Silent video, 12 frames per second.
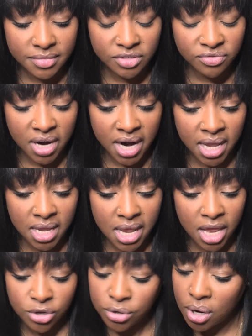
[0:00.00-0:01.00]
right?
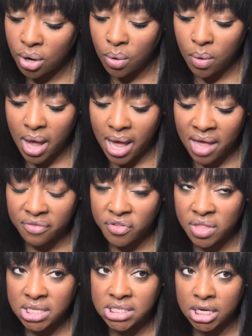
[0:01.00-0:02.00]
And you know, I
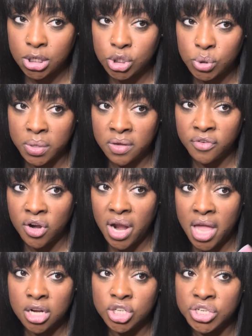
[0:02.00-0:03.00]
feel like Taylor Swift, her
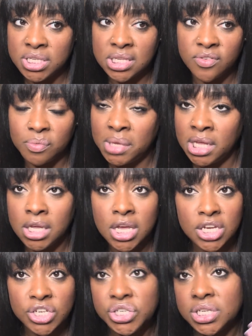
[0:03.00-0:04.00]
energy is giving me
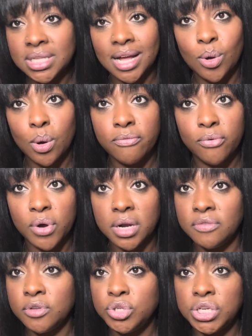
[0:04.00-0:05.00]
she's not going for it.
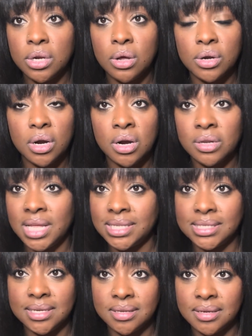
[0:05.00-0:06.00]
If you cheat on her,
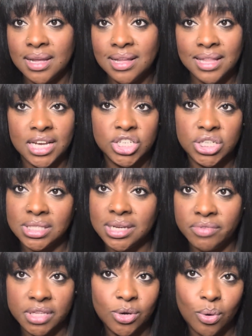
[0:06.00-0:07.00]
that's it. Like she's
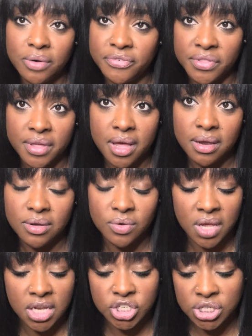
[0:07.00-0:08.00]
not really going for that.
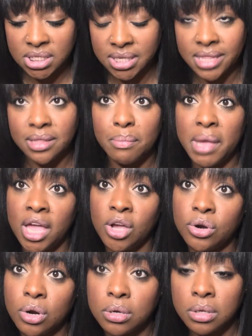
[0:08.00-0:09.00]
Okay, she's like the main
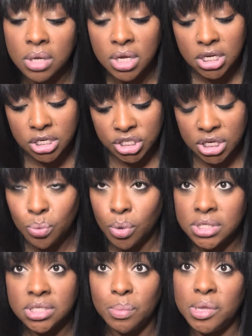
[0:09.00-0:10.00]
girl. She
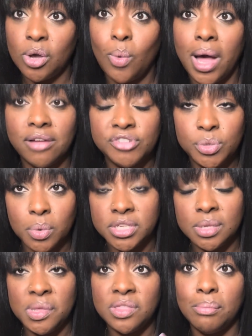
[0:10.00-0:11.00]
wants to be a wife. She wants
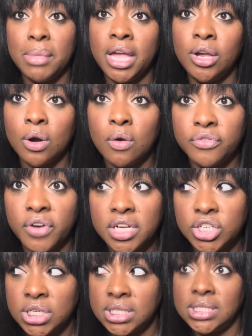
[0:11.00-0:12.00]
to be the main
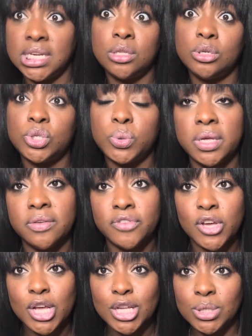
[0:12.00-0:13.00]
girlfriend. She's Taylor Swift,
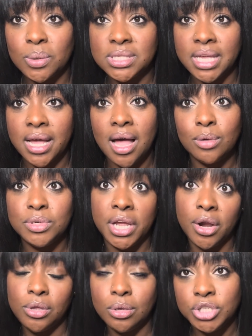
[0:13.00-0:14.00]
so it's like, how
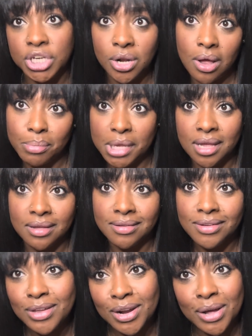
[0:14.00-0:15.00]
dare you cheat on me,
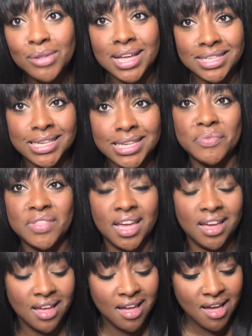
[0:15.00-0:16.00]
you know, that type of
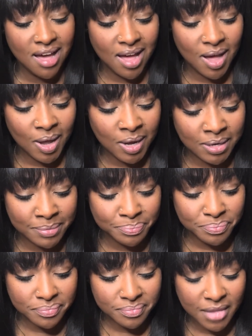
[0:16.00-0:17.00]
thing.
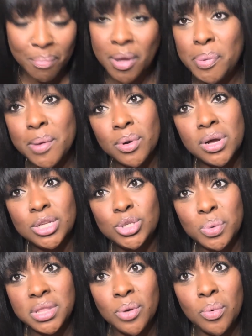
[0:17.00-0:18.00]
But people are going to do
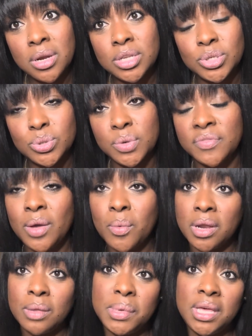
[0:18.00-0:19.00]
what they want to do. If they
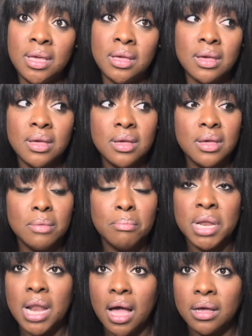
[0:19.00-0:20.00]
want to be
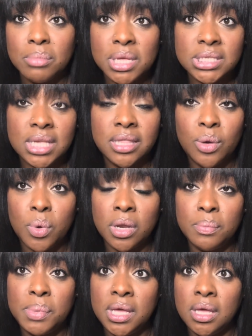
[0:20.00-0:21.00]
monogamous and they want
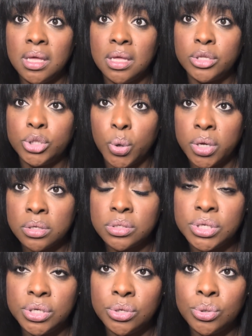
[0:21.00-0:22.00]
to be loyal
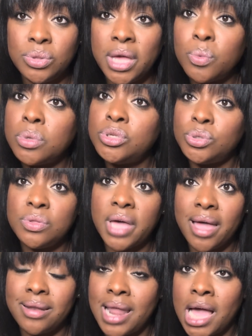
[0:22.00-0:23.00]
to you, they will do
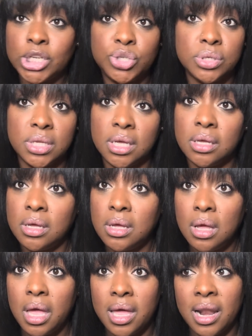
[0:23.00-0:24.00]
that naturally.
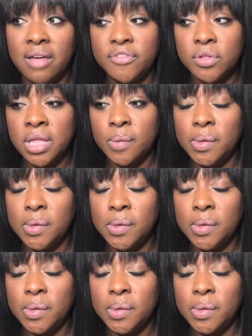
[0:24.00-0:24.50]
And I feel like